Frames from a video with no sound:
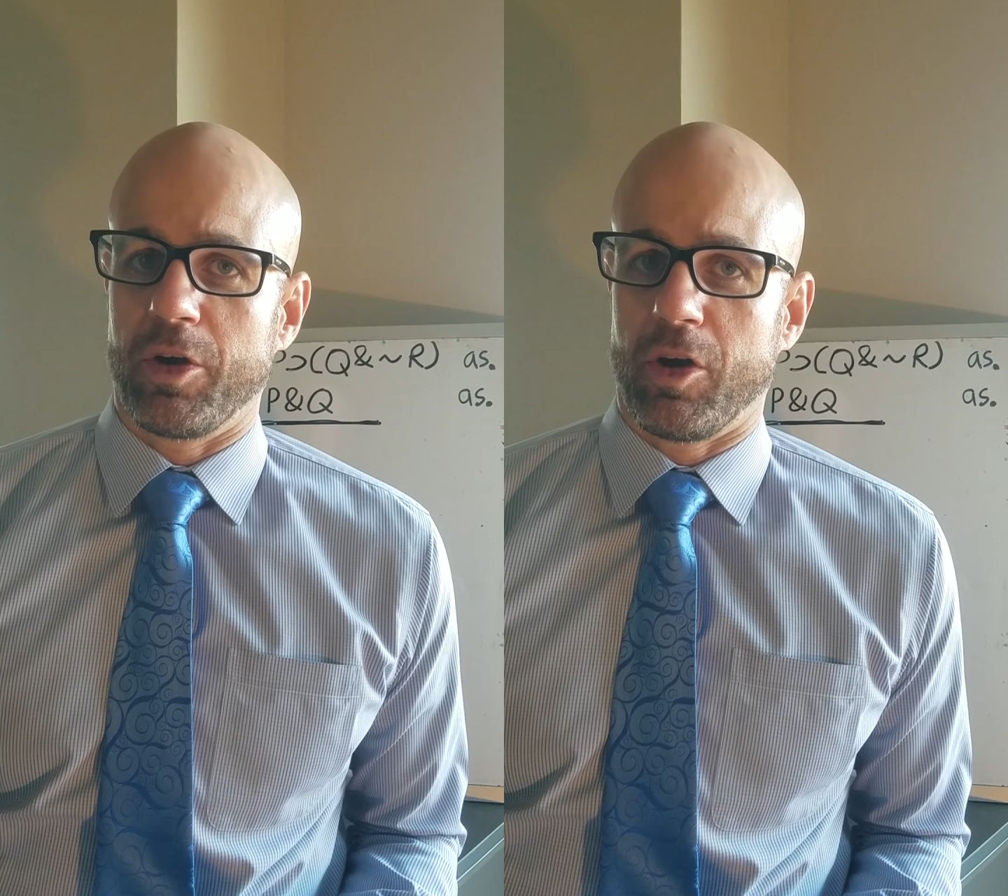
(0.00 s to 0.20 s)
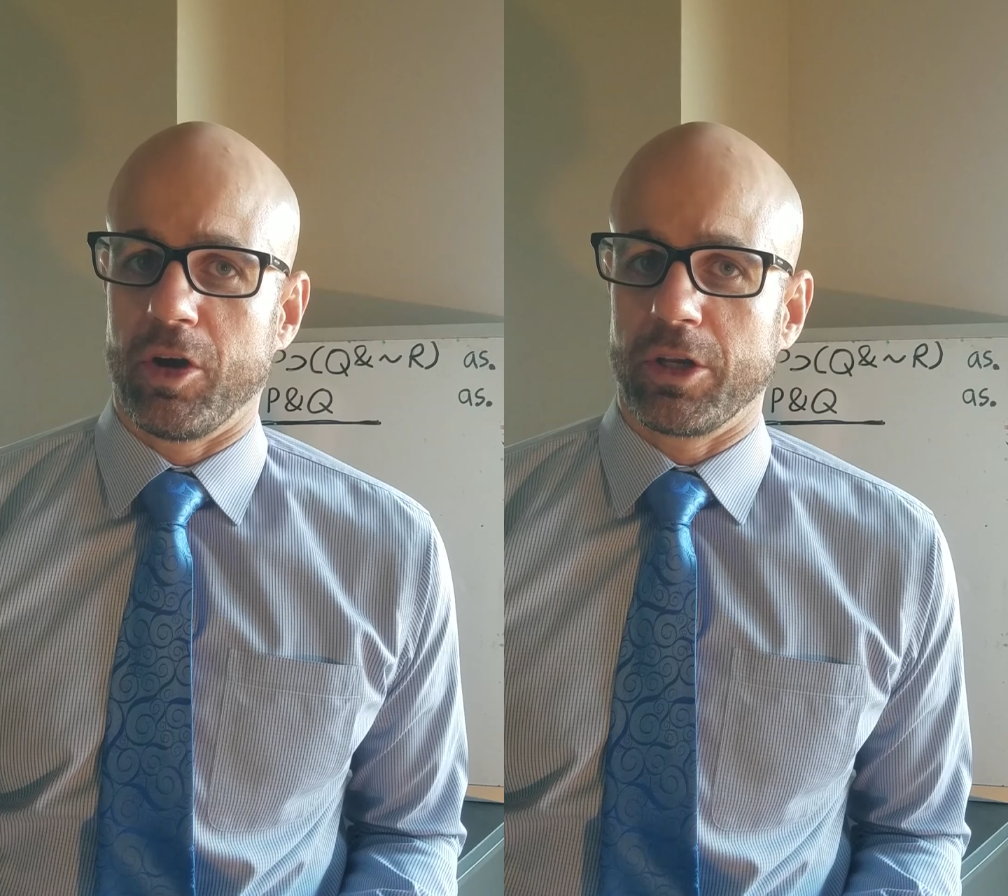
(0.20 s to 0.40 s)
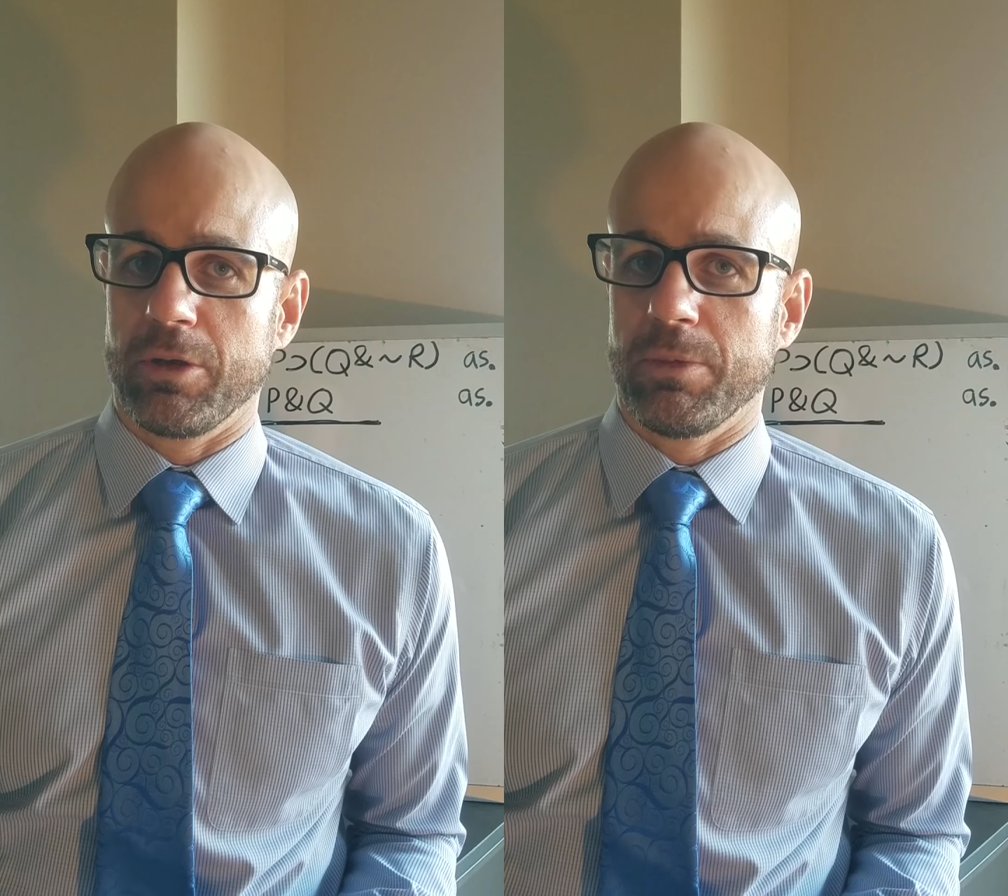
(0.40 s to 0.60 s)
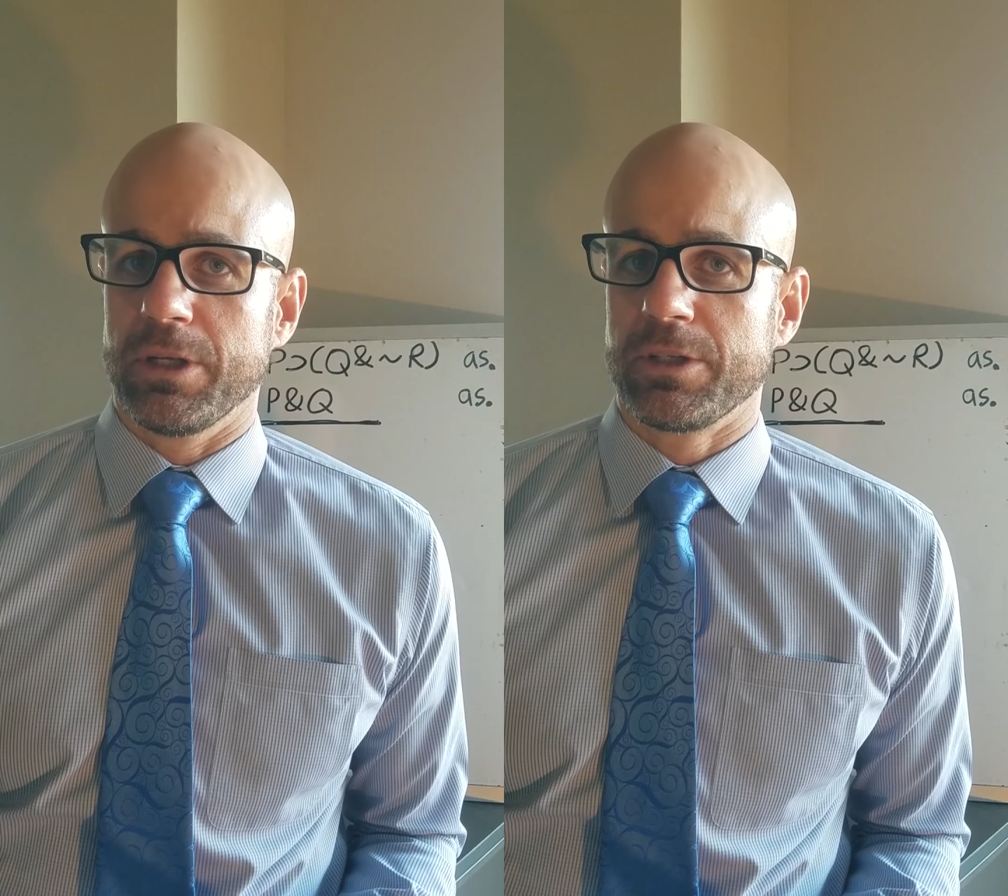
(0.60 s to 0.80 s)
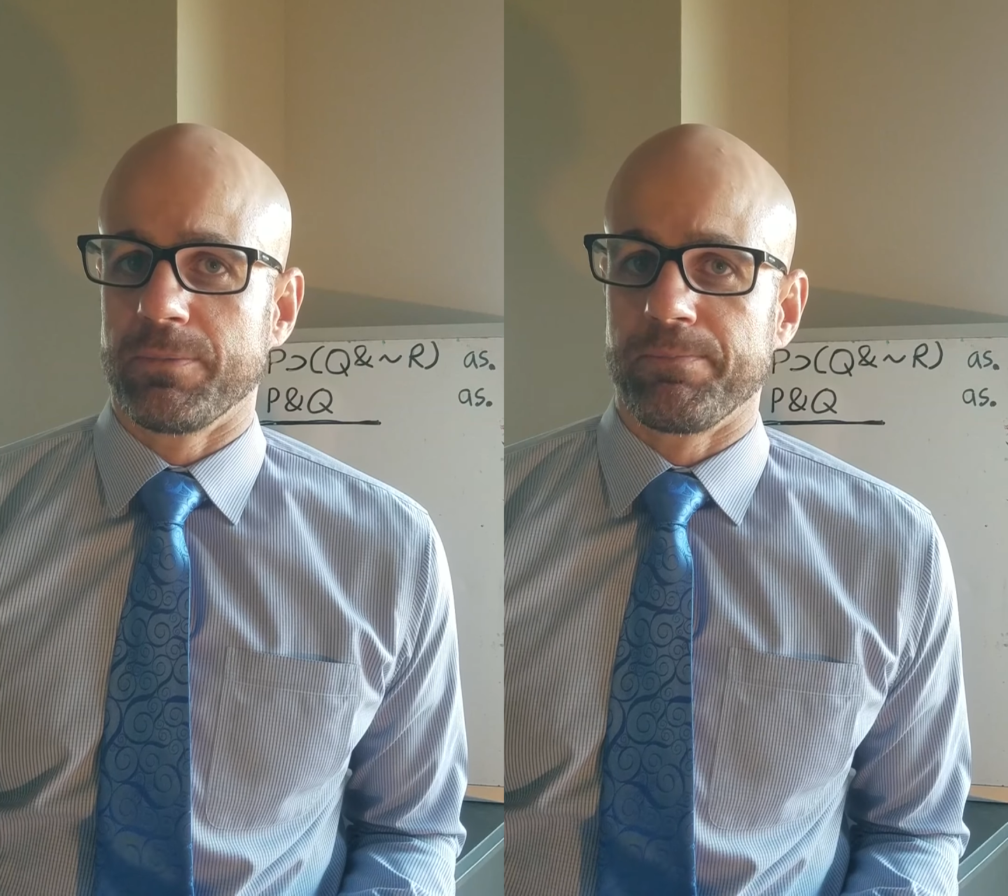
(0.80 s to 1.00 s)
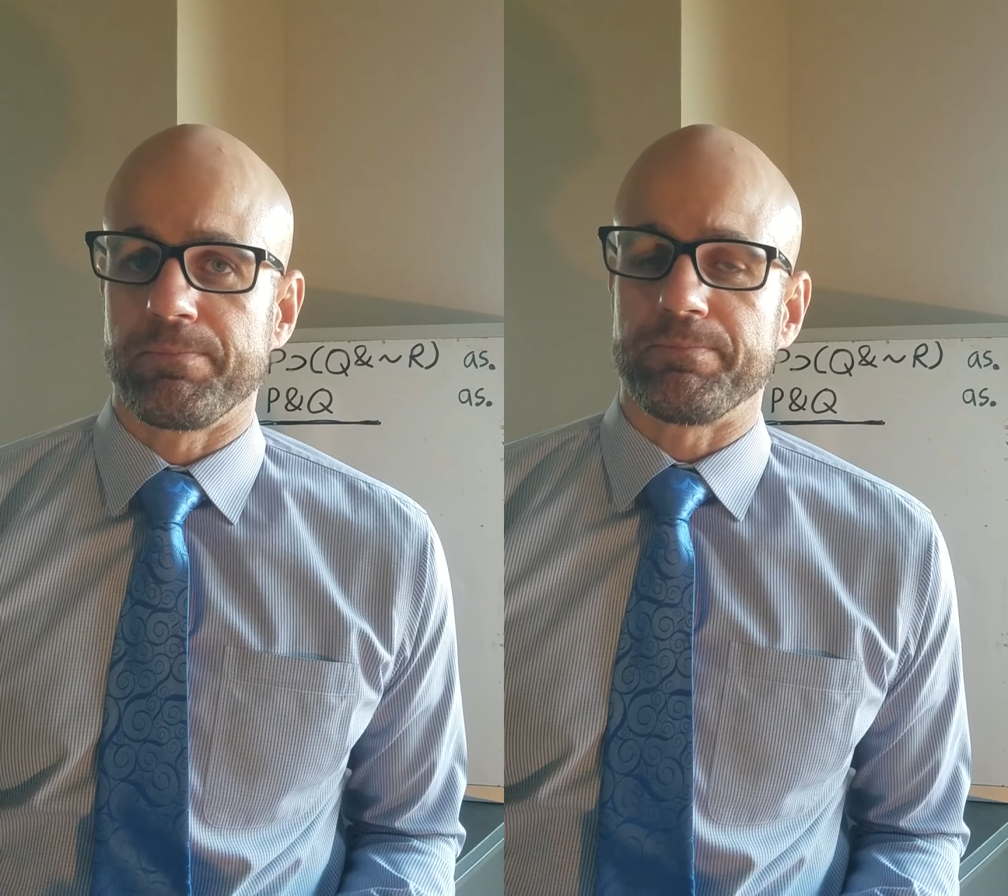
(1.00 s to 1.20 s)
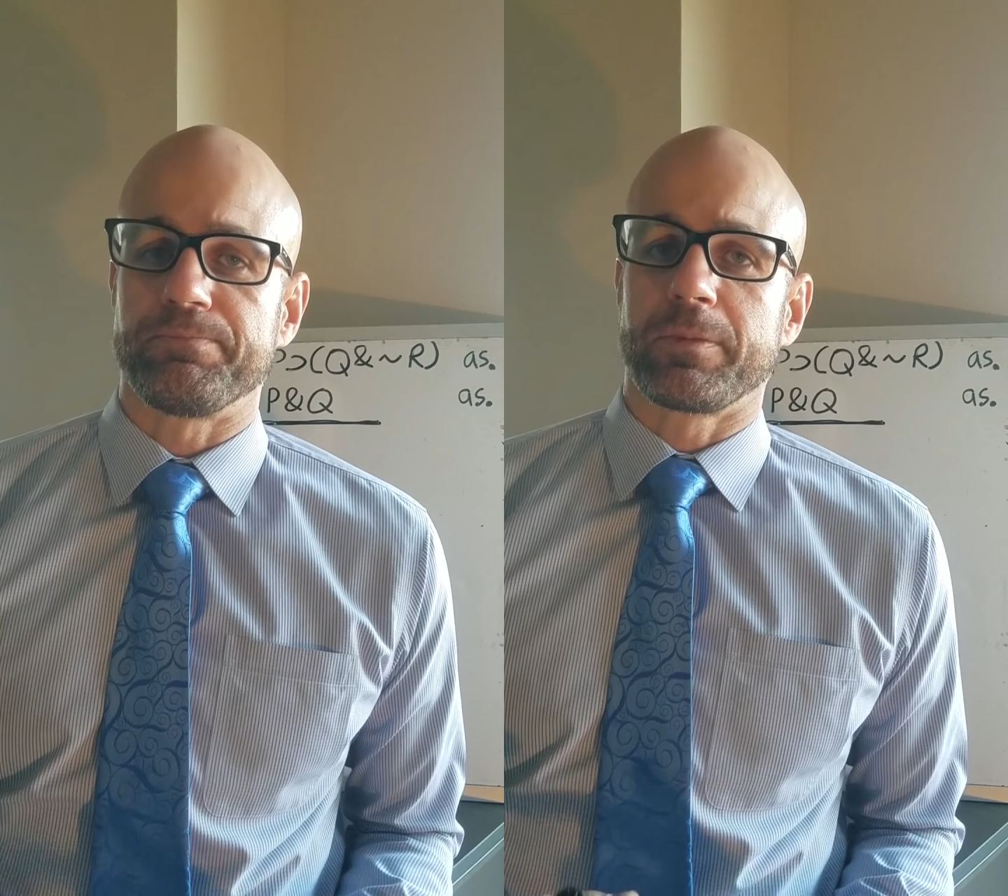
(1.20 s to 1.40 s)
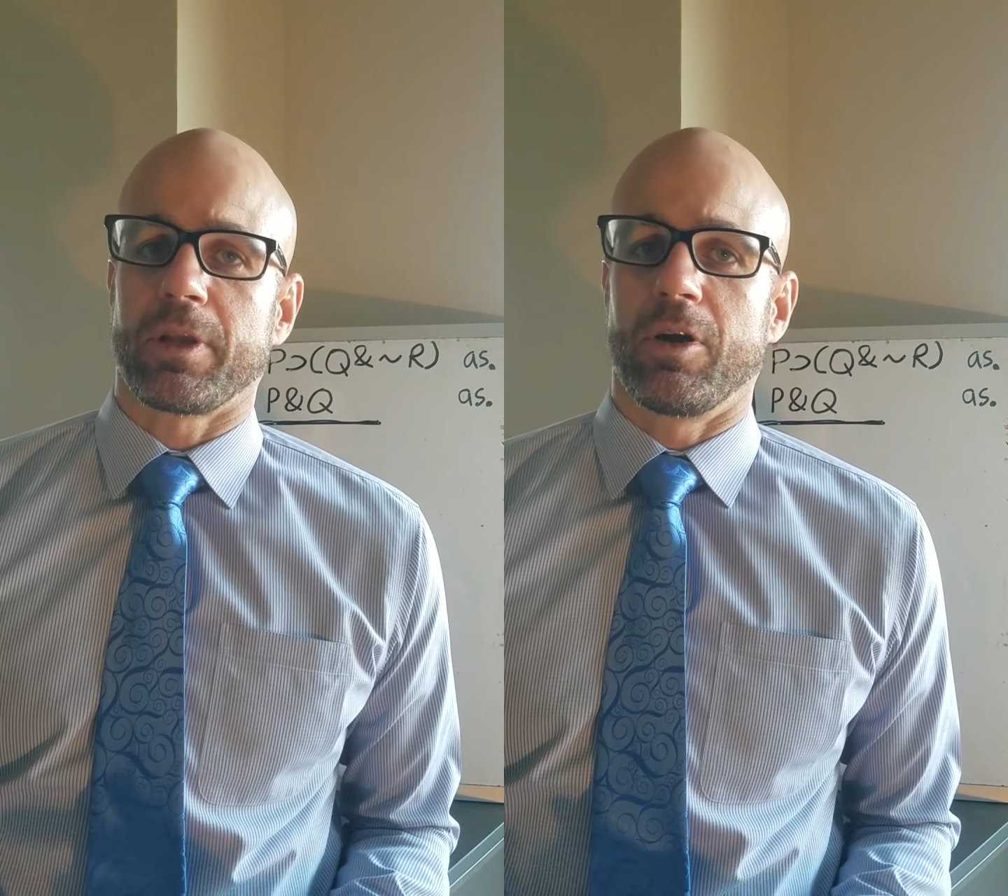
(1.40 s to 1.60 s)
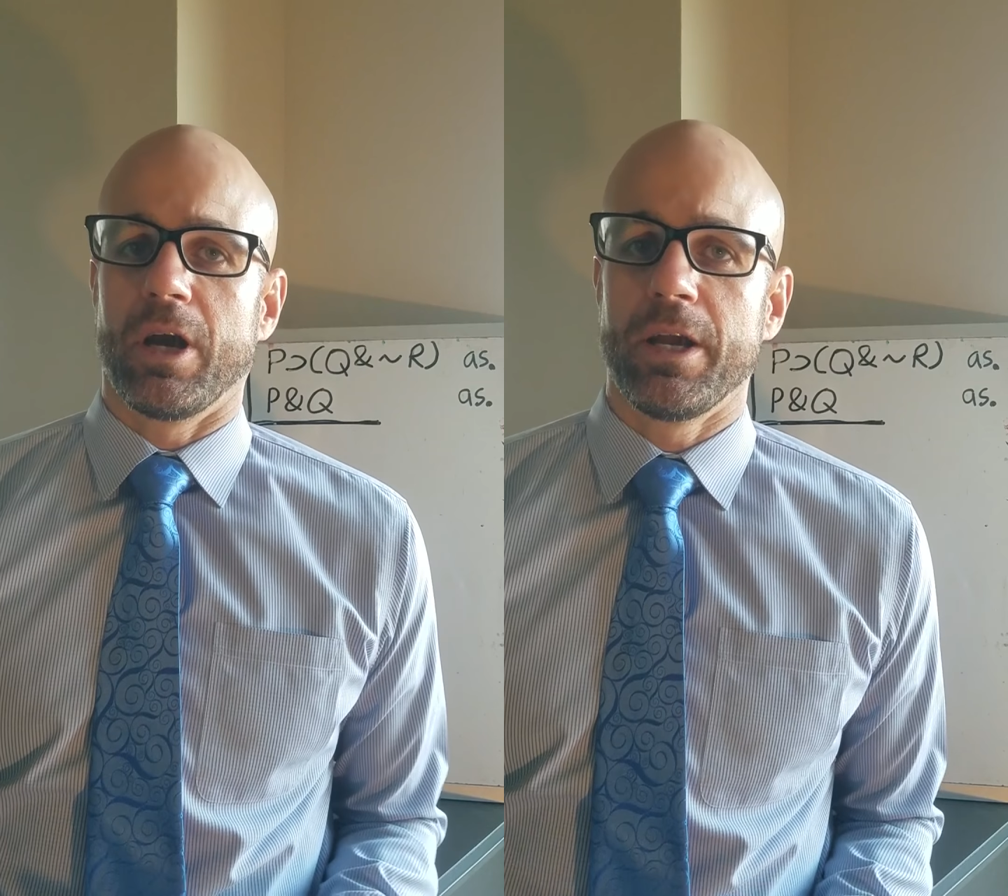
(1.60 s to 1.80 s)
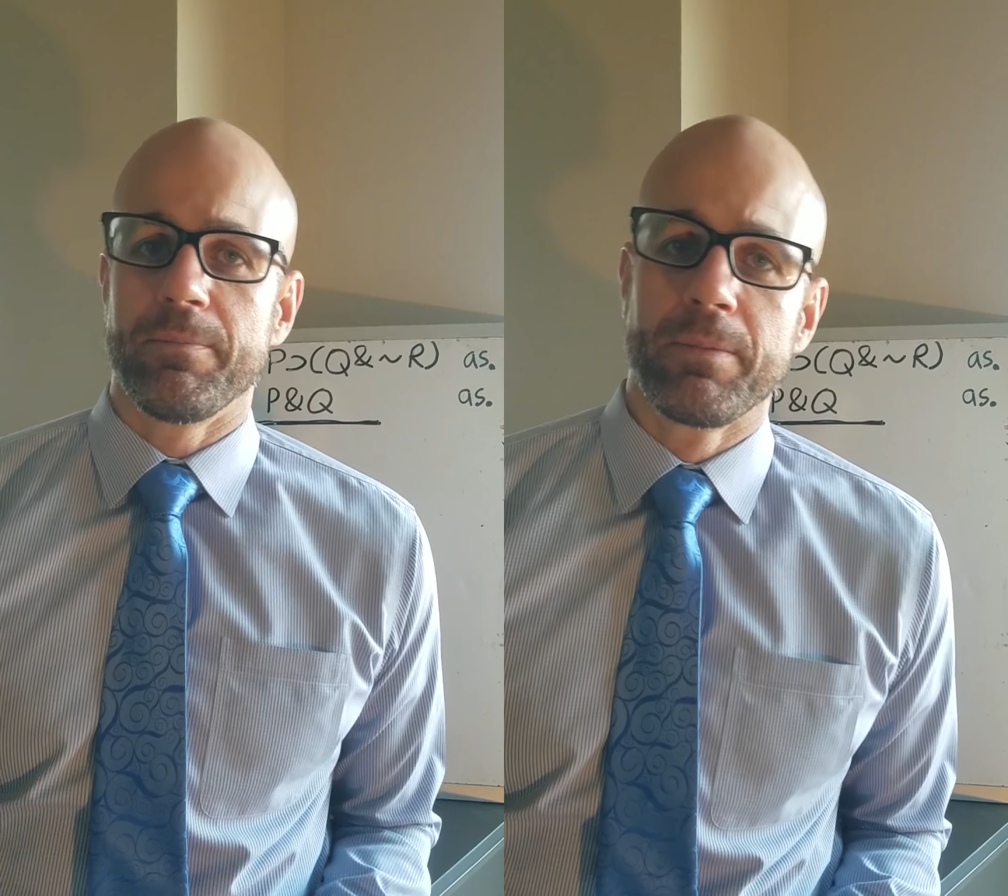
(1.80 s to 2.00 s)
argument. All
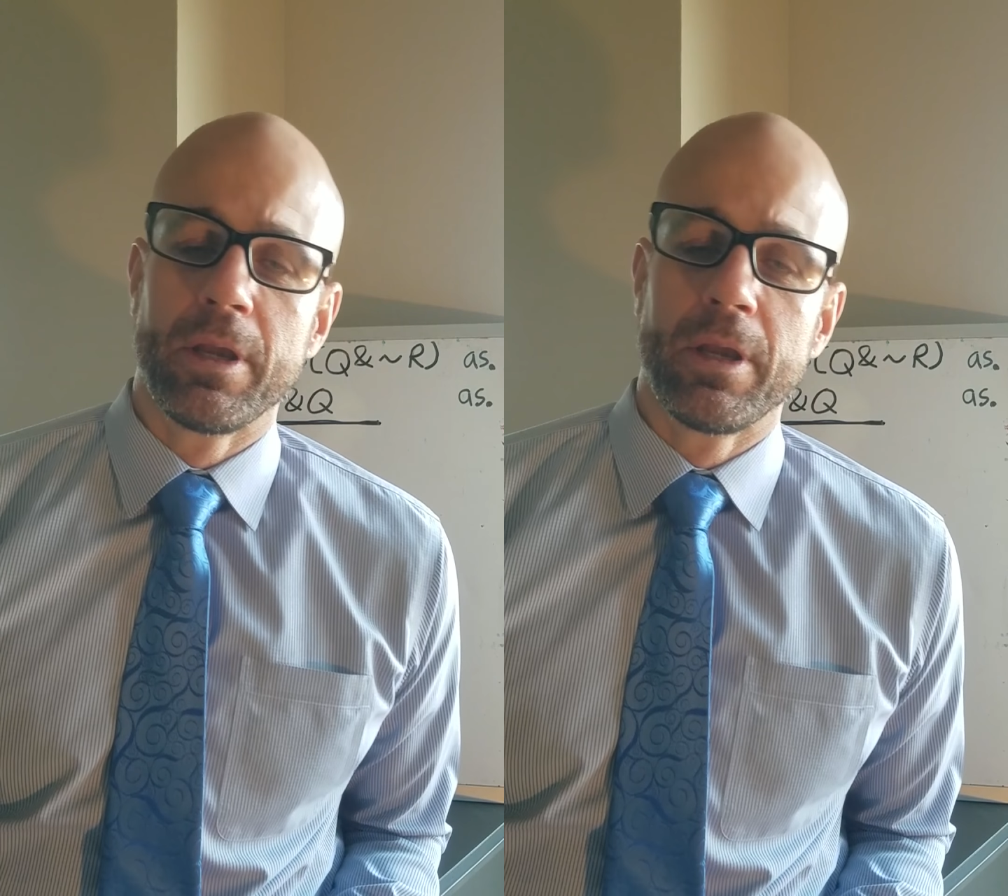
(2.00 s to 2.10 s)
right.